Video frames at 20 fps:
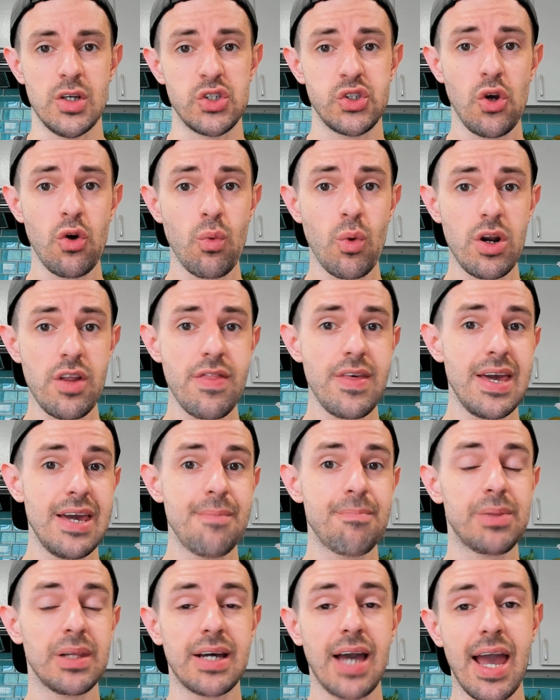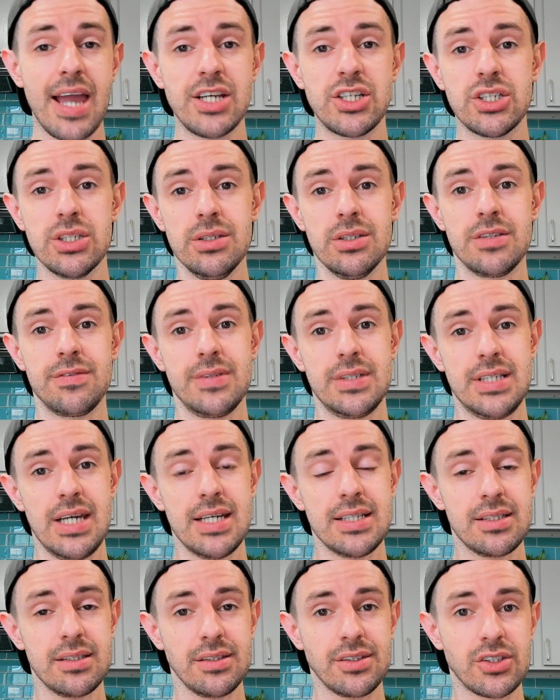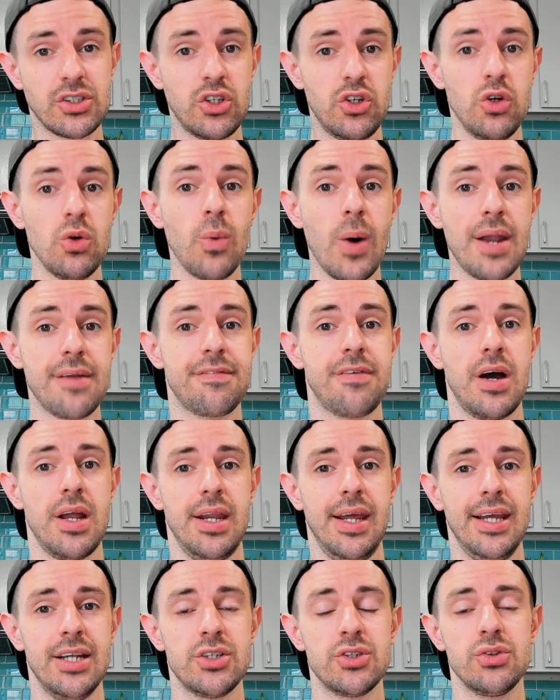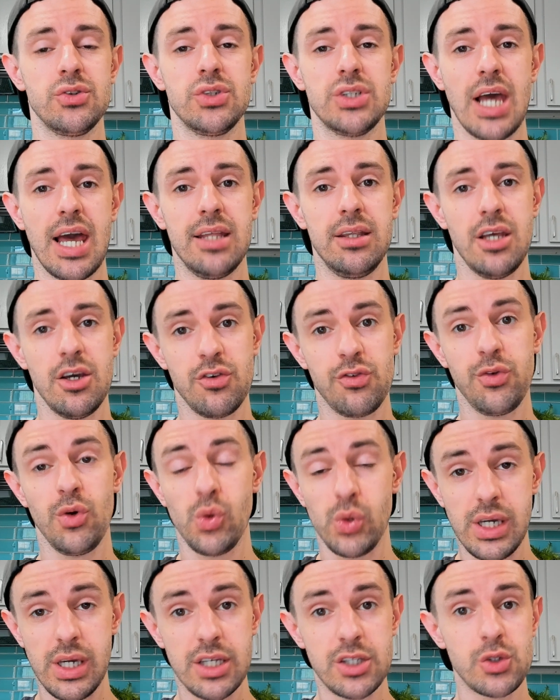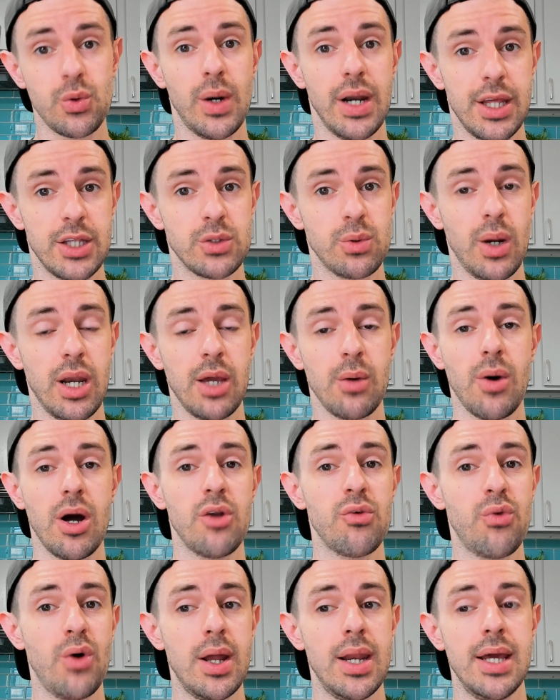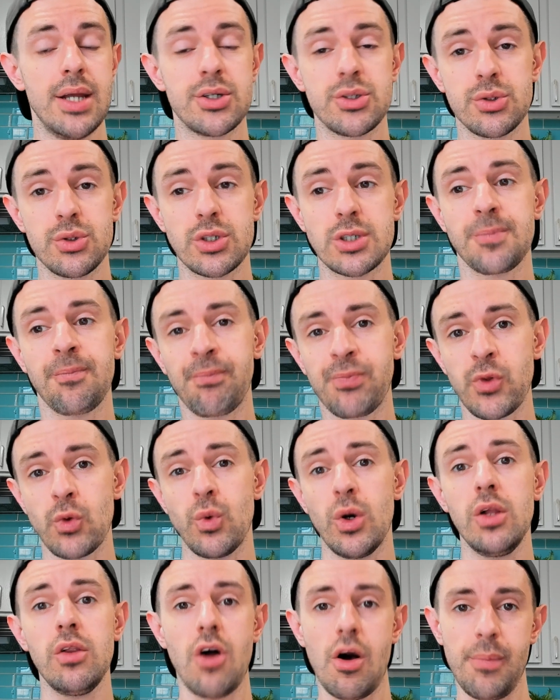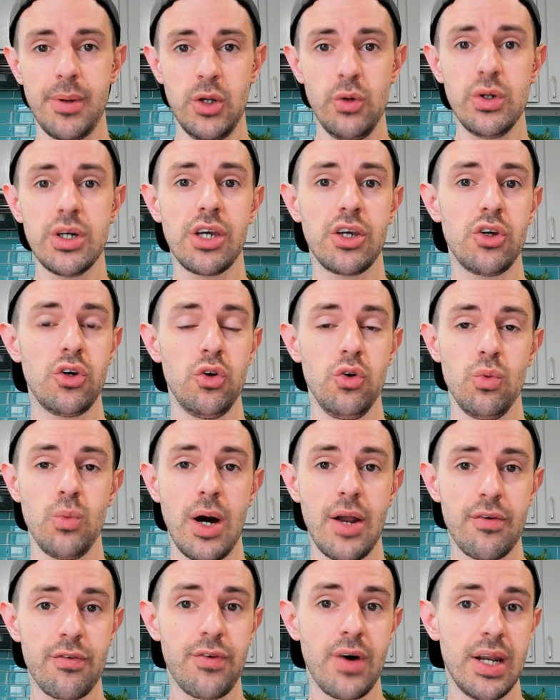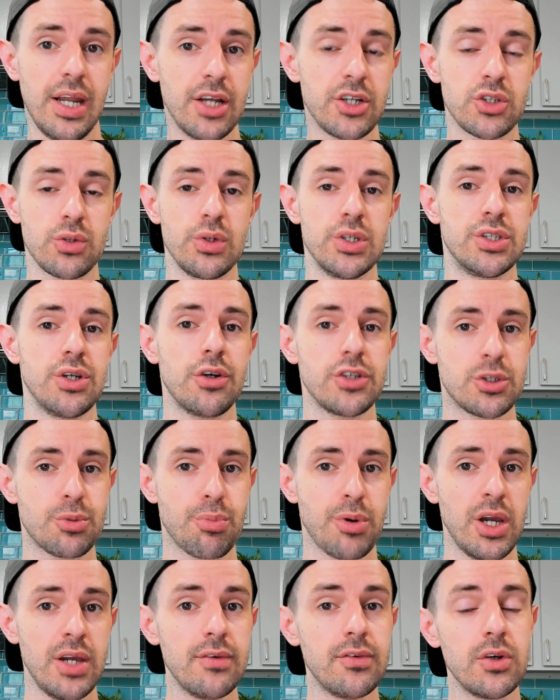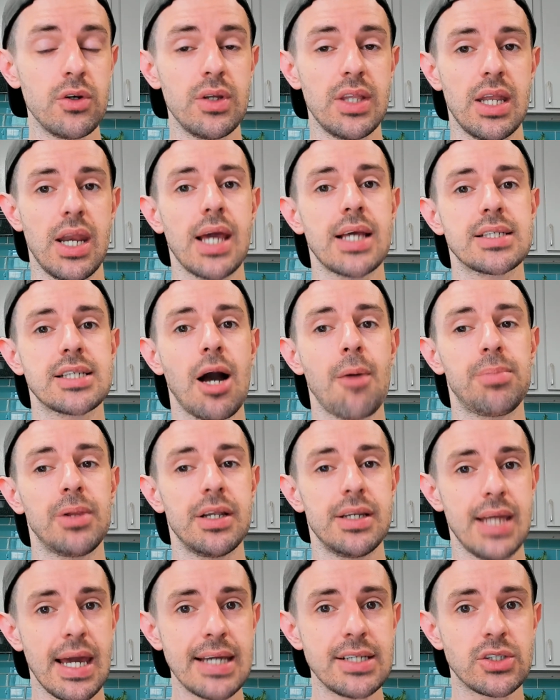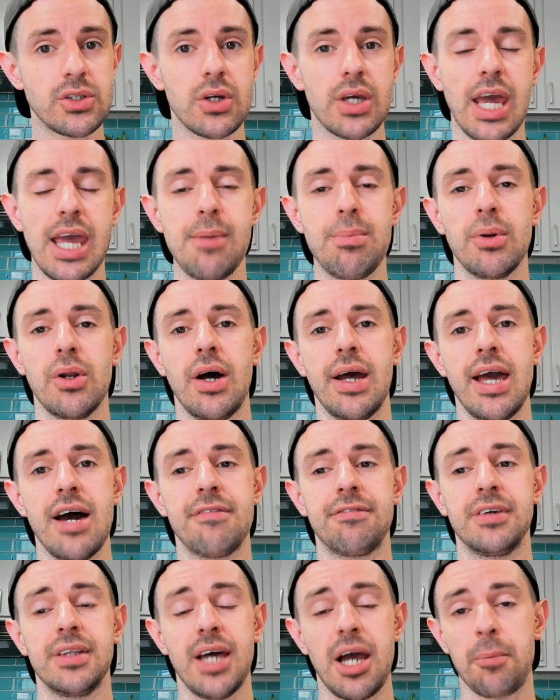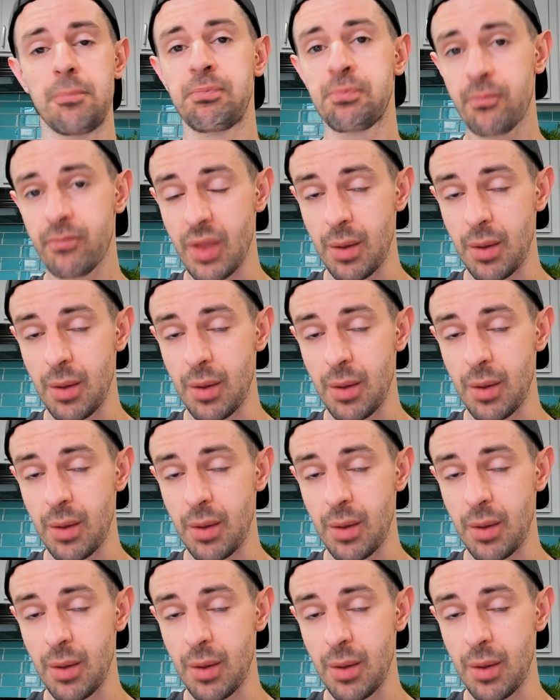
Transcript: So what are the implications for Tesla's Q1 financials and their full year 2021 financials? Well, I'll be doing a Q1 financial results preview in the next couple of days, so keep an eye out for that.